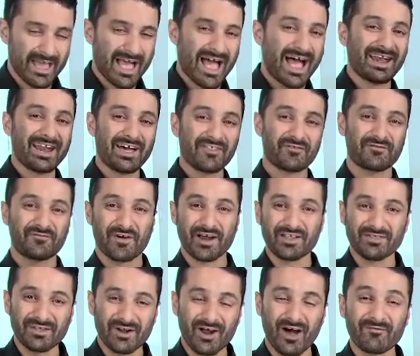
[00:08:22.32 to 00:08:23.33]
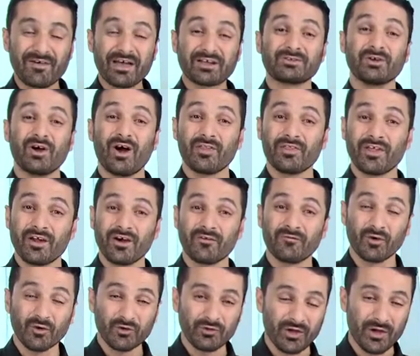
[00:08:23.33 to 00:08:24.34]
Another friend that I've
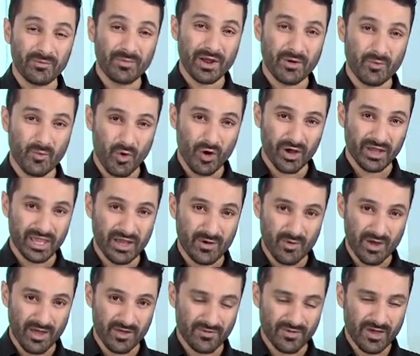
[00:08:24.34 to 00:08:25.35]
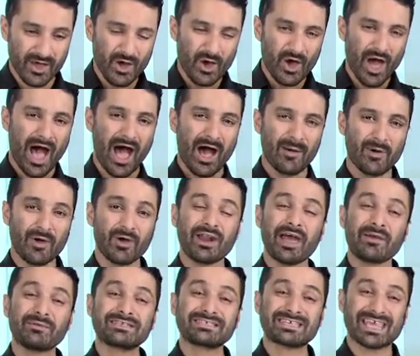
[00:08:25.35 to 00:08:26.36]
also been working with, her
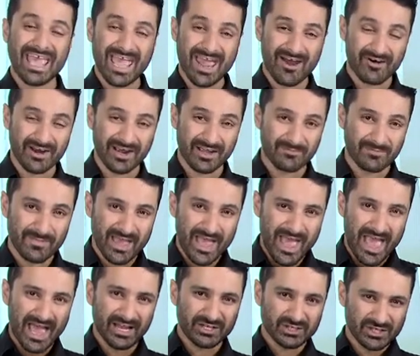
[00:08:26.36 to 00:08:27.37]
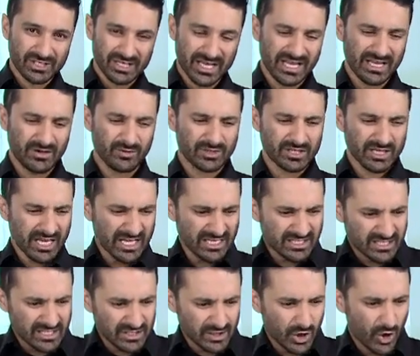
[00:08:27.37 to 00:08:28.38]
name is Kerry, and
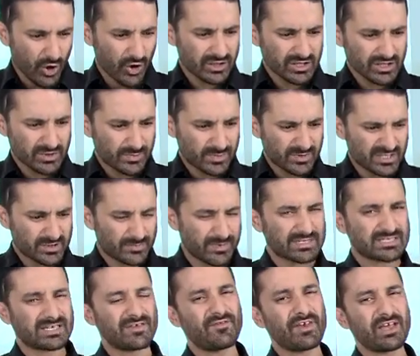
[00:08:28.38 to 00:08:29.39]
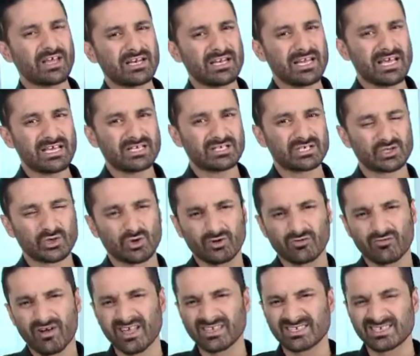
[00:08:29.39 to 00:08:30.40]
her specific niche is all
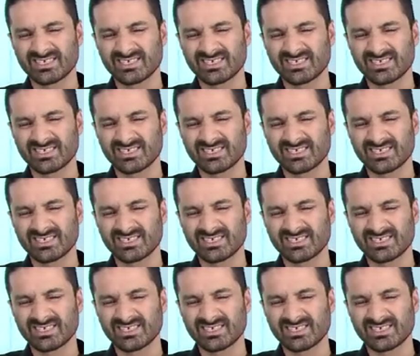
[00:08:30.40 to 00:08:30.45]
around